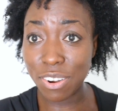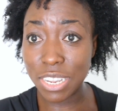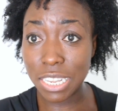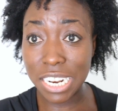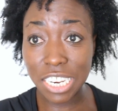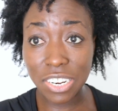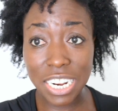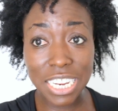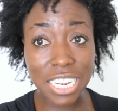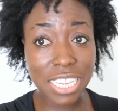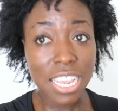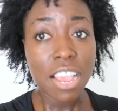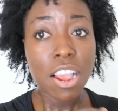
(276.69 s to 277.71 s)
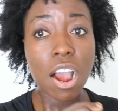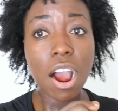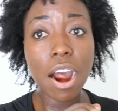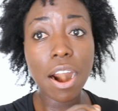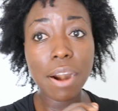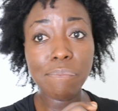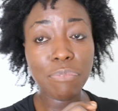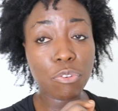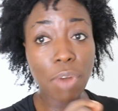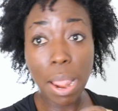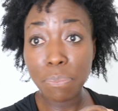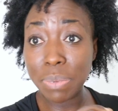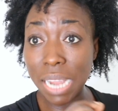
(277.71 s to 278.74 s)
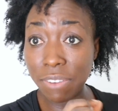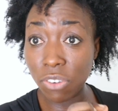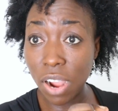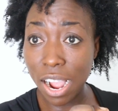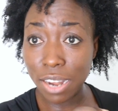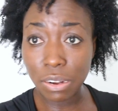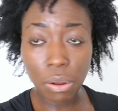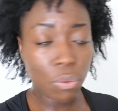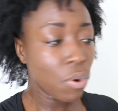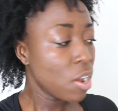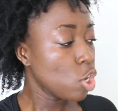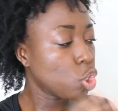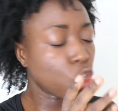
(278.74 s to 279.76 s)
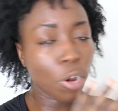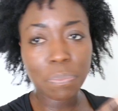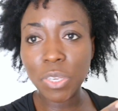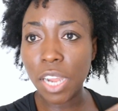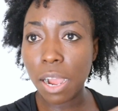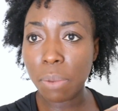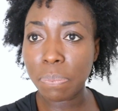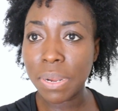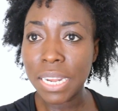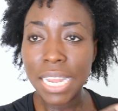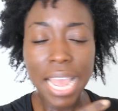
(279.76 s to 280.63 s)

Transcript: It's literally just ripe avocado chopped up